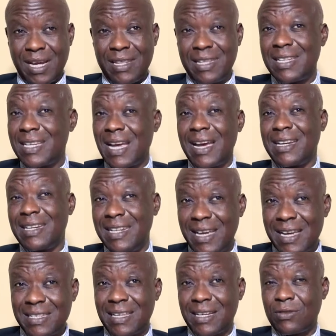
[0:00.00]
And these are
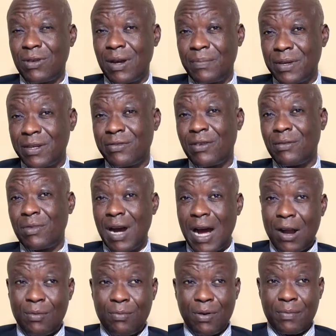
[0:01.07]
ideas that were picked from
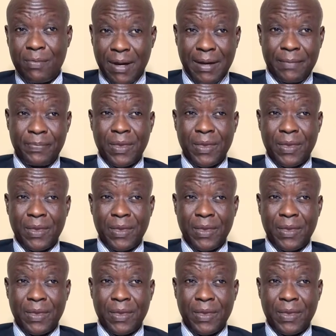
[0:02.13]
Karl Popper.